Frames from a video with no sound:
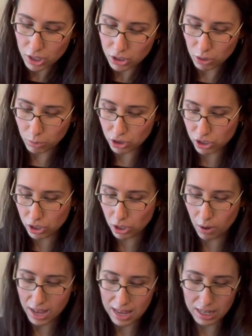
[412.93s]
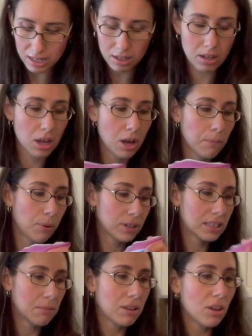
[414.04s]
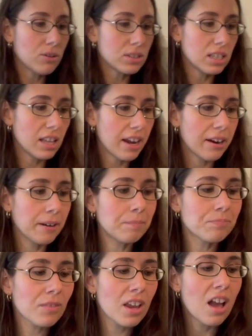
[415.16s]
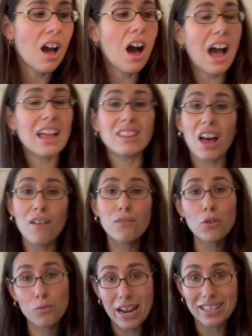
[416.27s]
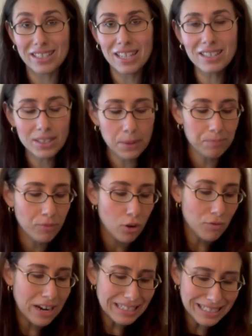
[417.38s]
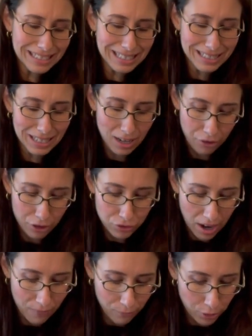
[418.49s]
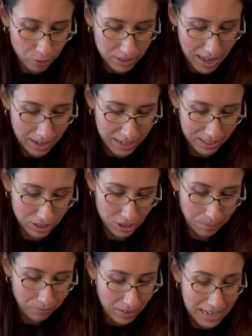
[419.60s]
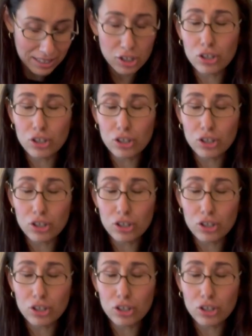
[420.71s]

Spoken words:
So we'll just go ahead and put some of those in there. I love raisins. Raisins is another dried fruit that they're